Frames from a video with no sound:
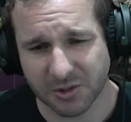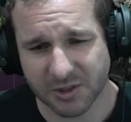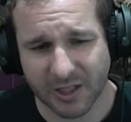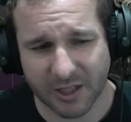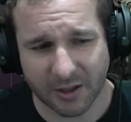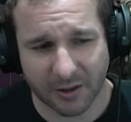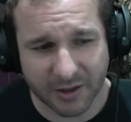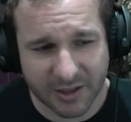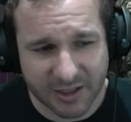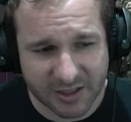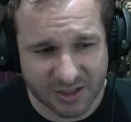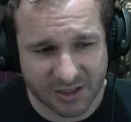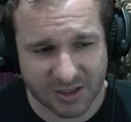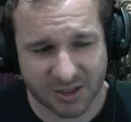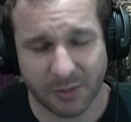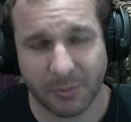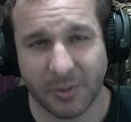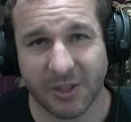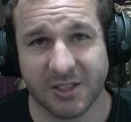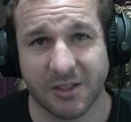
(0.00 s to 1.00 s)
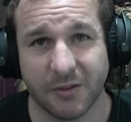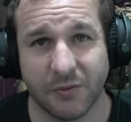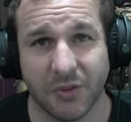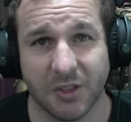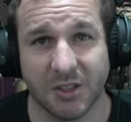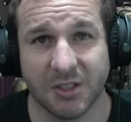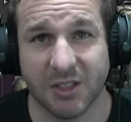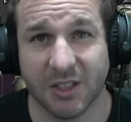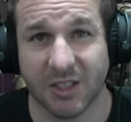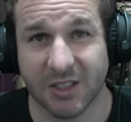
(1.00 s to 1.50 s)
Now, this is your best
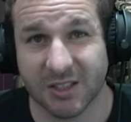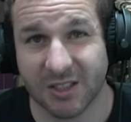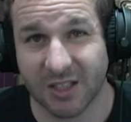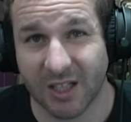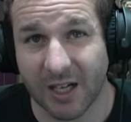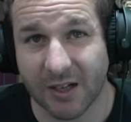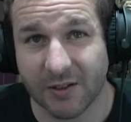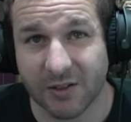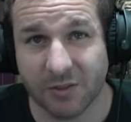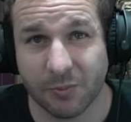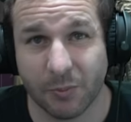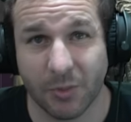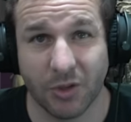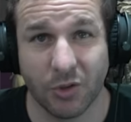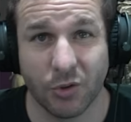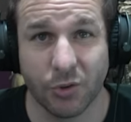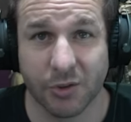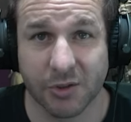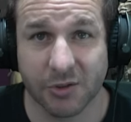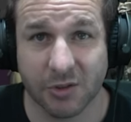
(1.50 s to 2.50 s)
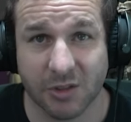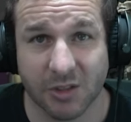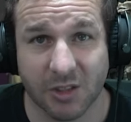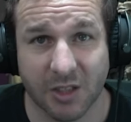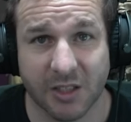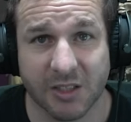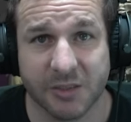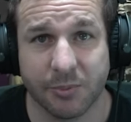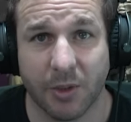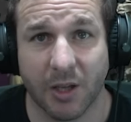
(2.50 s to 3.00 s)
defense against scavs, but useless
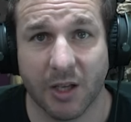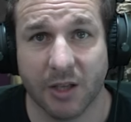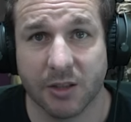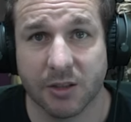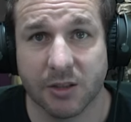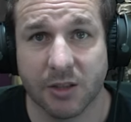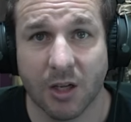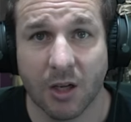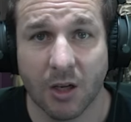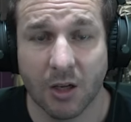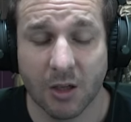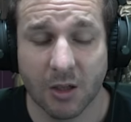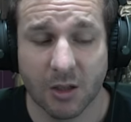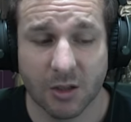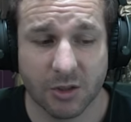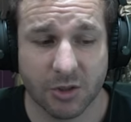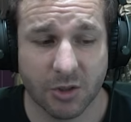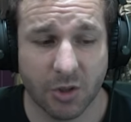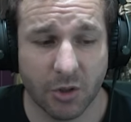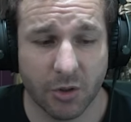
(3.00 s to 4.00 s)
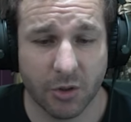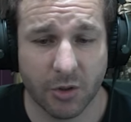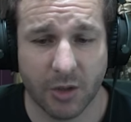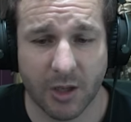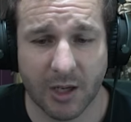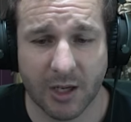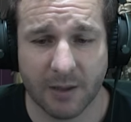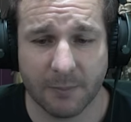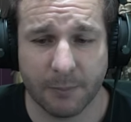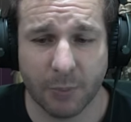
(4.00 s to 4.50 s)
against players. So
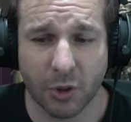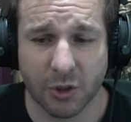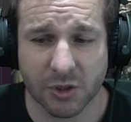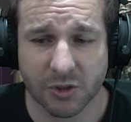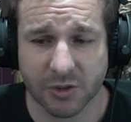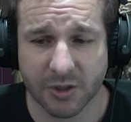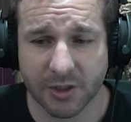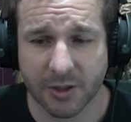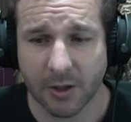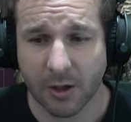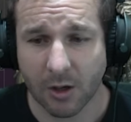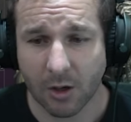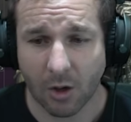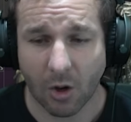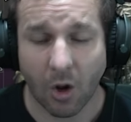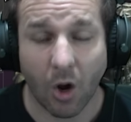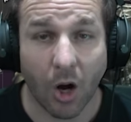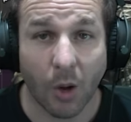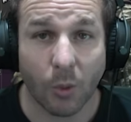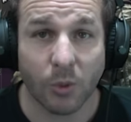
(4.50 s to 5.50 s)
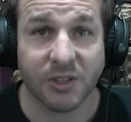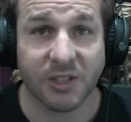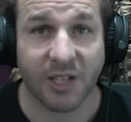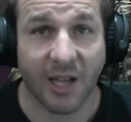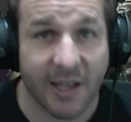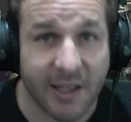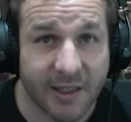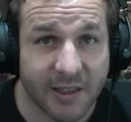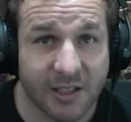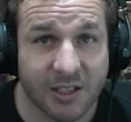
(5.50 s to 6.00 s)
personally, I would
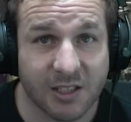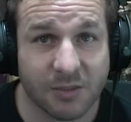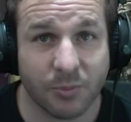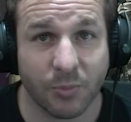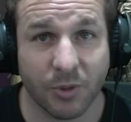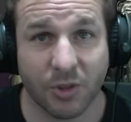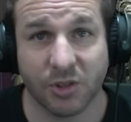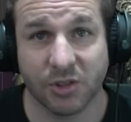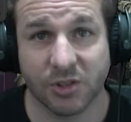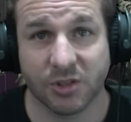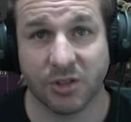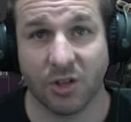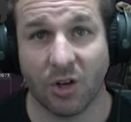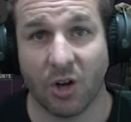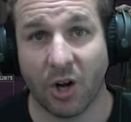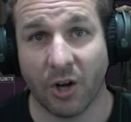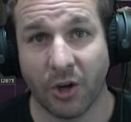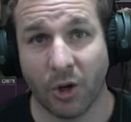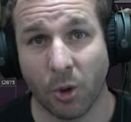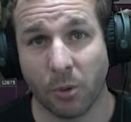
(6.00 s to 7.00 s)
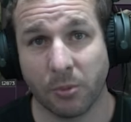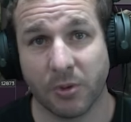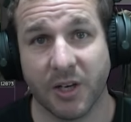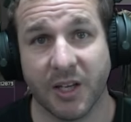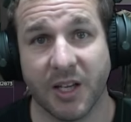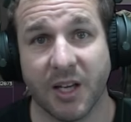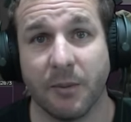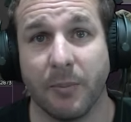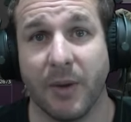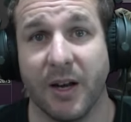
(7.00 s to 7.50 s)
take this because I know I'm going to
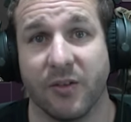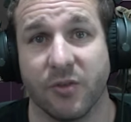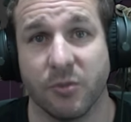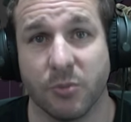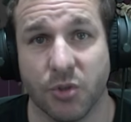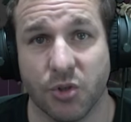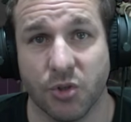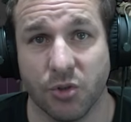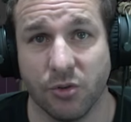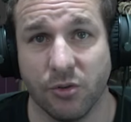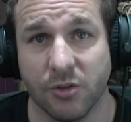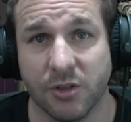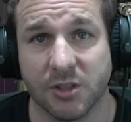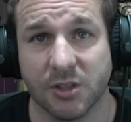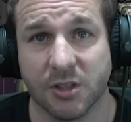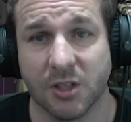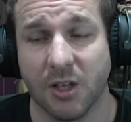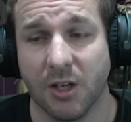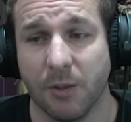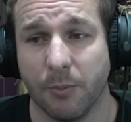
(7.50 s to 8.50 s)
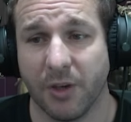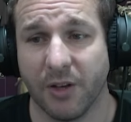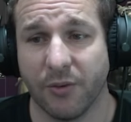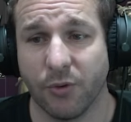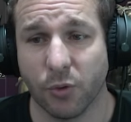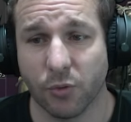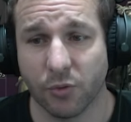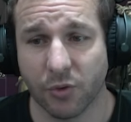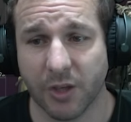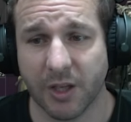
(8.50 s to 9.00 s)
get it back from insurance. But if
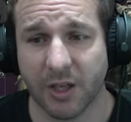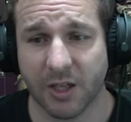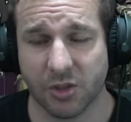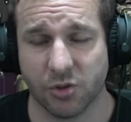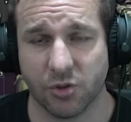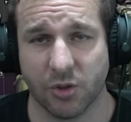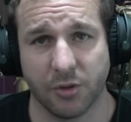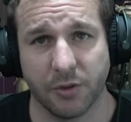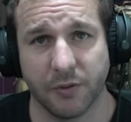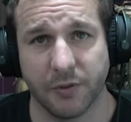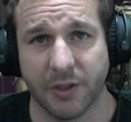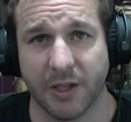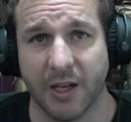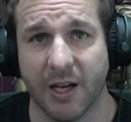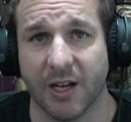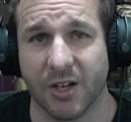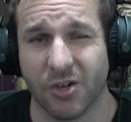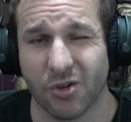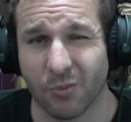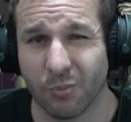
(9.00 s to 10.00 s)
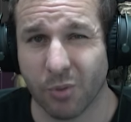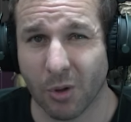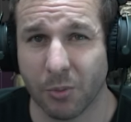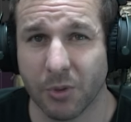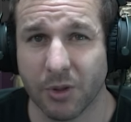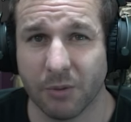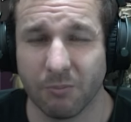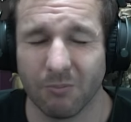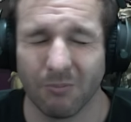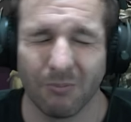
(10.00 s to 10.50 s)
you really are struggling for cash, I'd
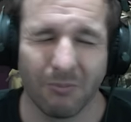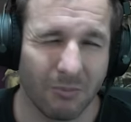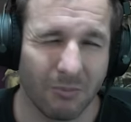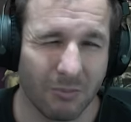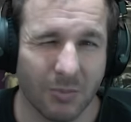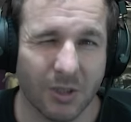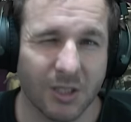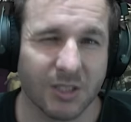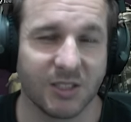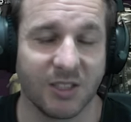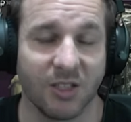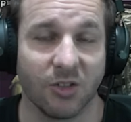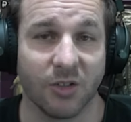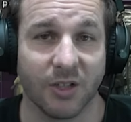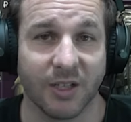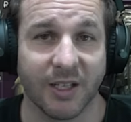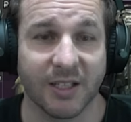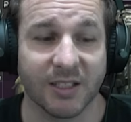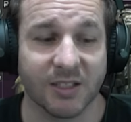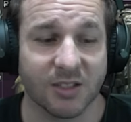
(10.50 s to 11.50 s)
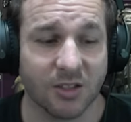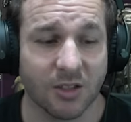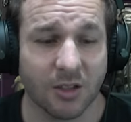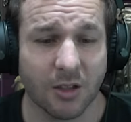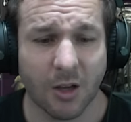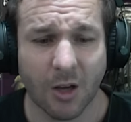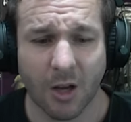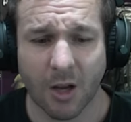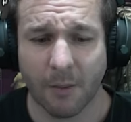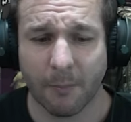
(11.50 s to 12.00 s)
probably consider against it.
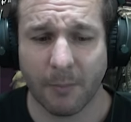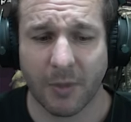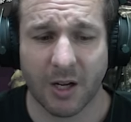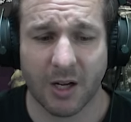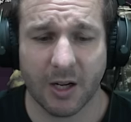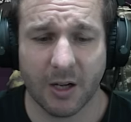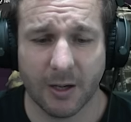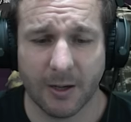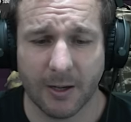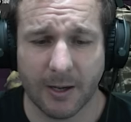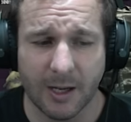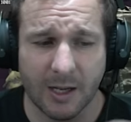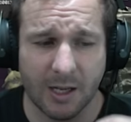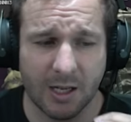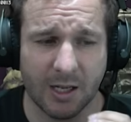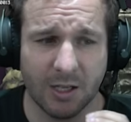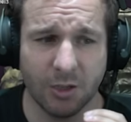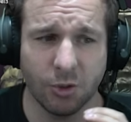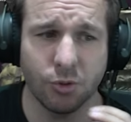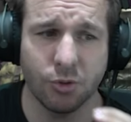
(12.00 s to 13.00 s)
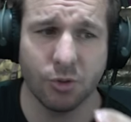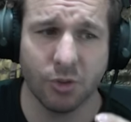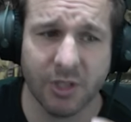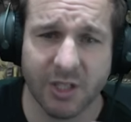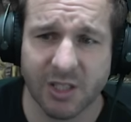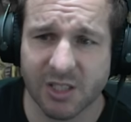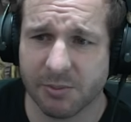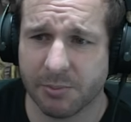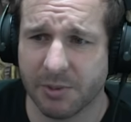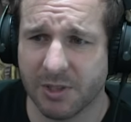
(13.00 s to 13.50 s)
But you do need
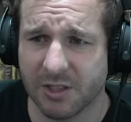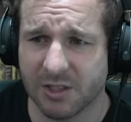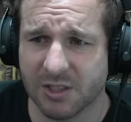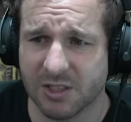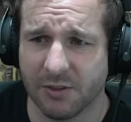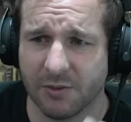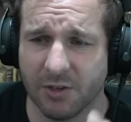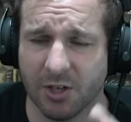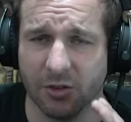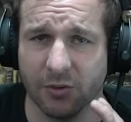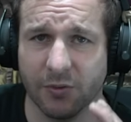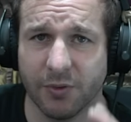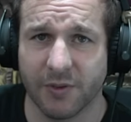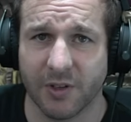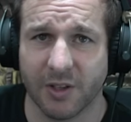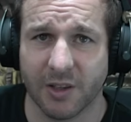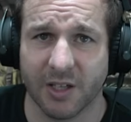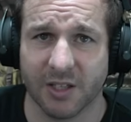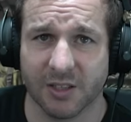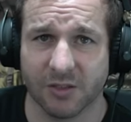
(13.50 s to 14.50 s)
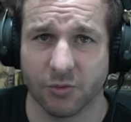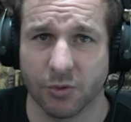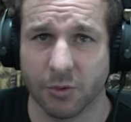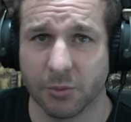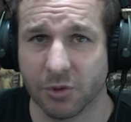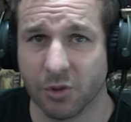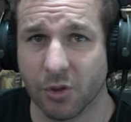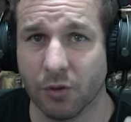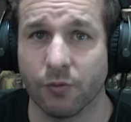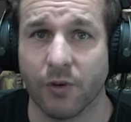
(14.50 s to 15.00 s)
to spend 750,000
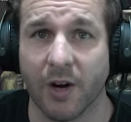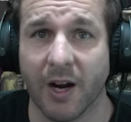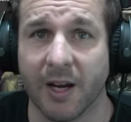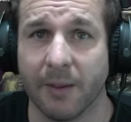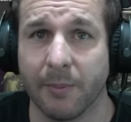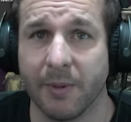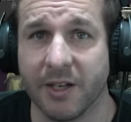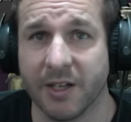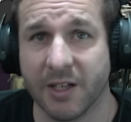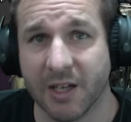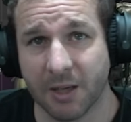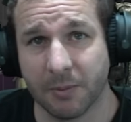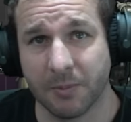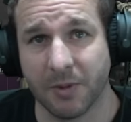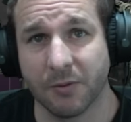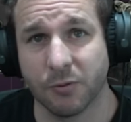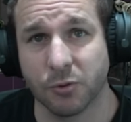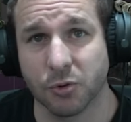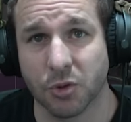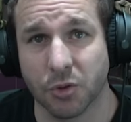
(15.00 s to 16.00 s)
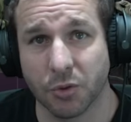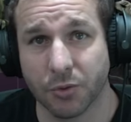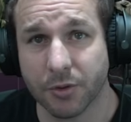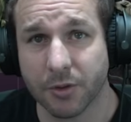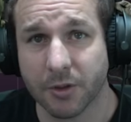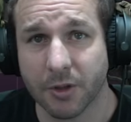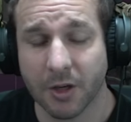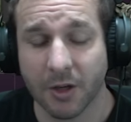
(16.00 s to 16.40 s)
rubles on Ragman to get him level 2.